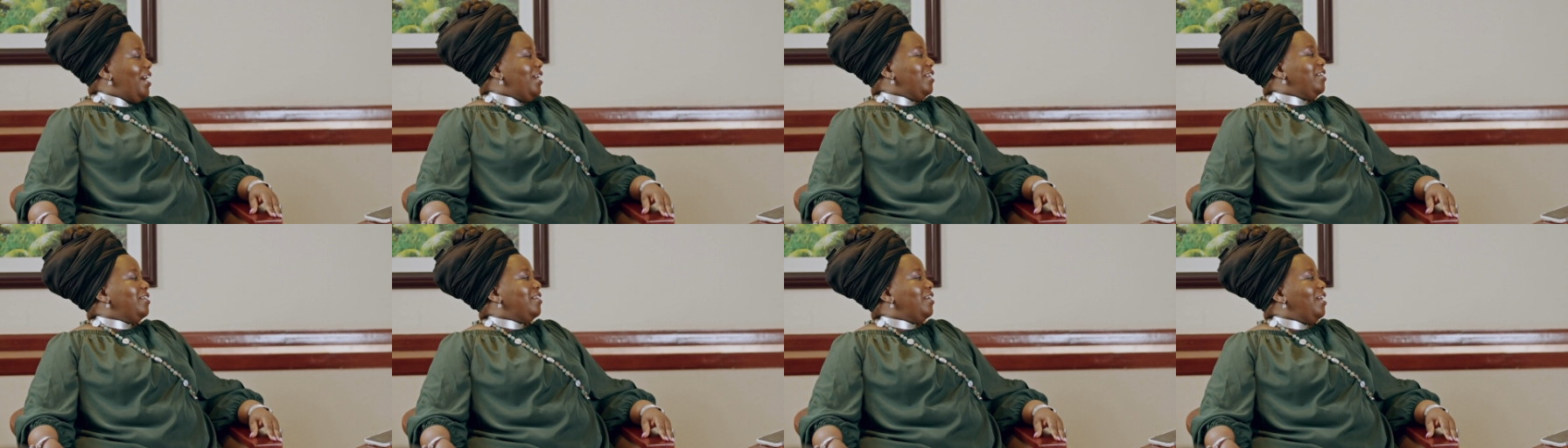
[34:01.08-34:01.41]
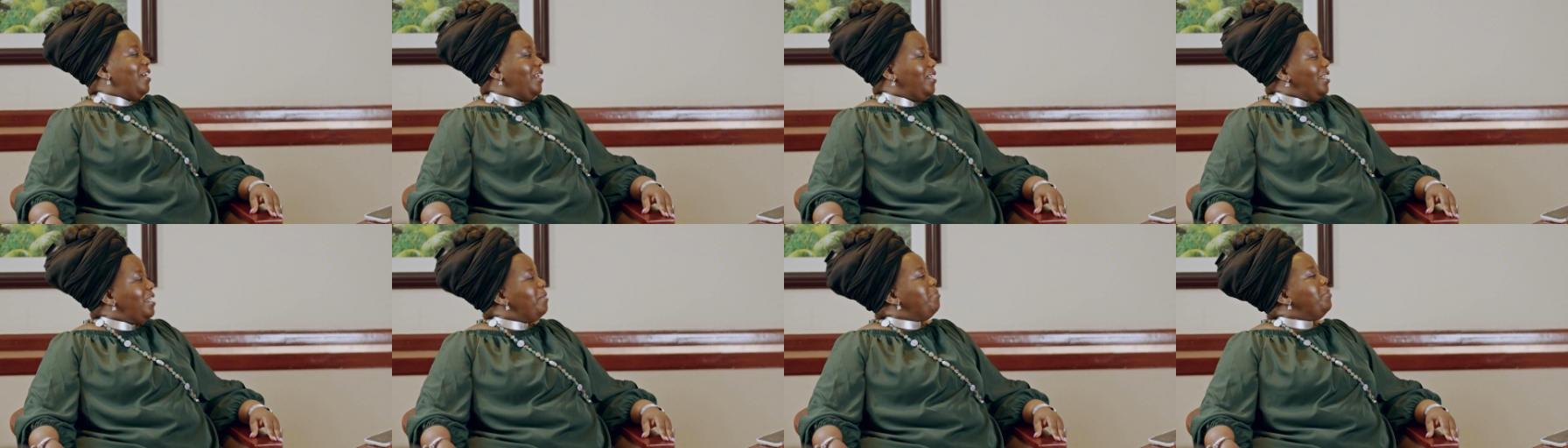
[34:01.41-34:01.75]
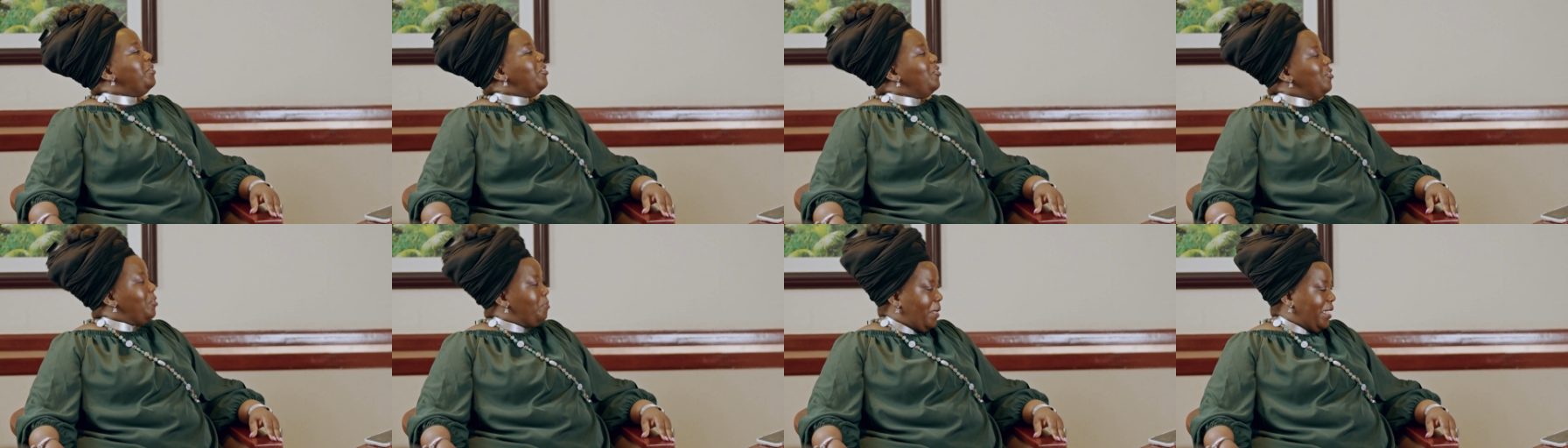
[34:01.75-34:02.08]
And let
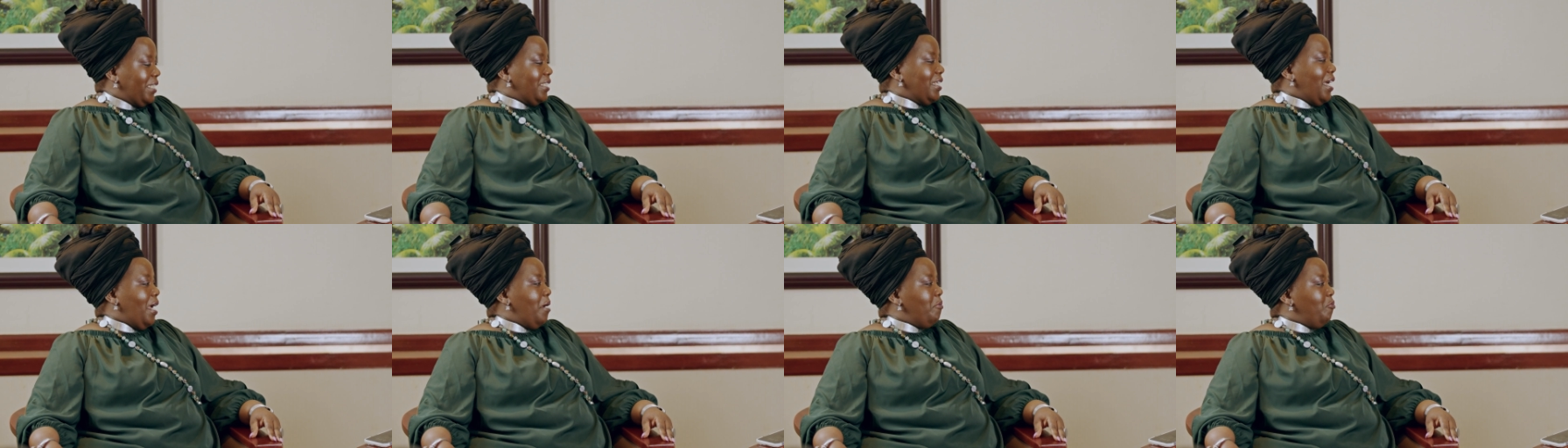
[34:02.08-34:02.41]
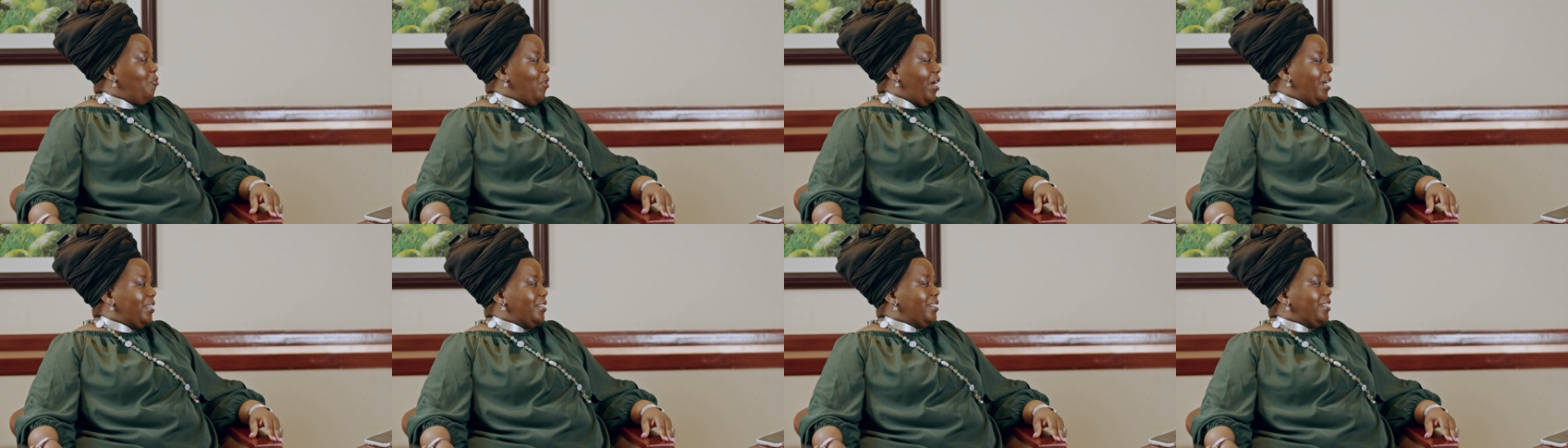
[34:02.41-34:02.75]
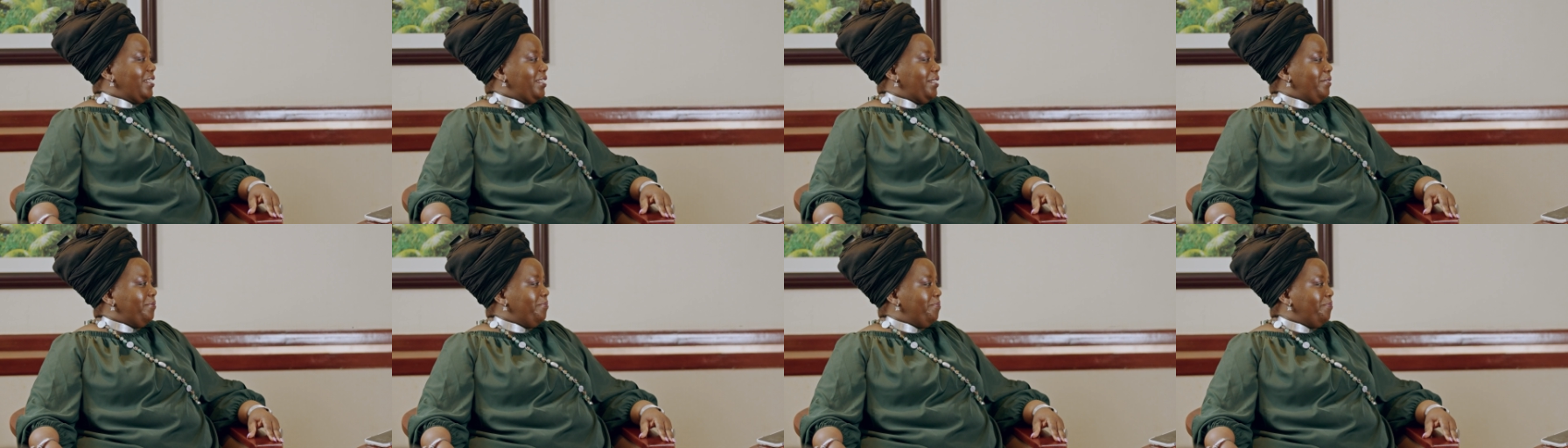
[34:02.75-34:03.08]
me use my time
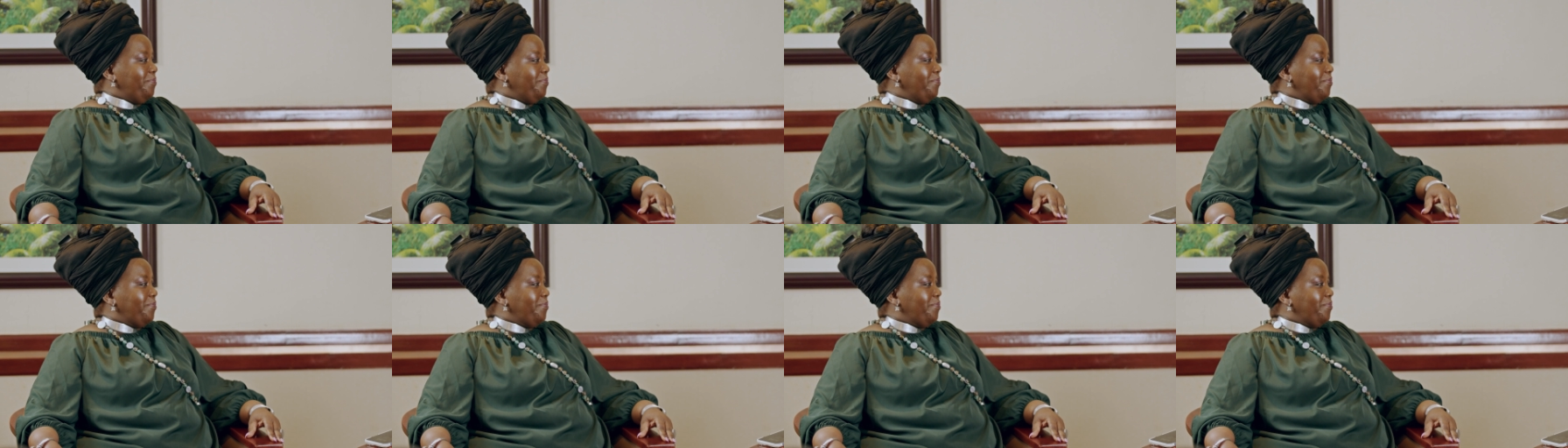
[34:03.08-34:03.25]
wisely.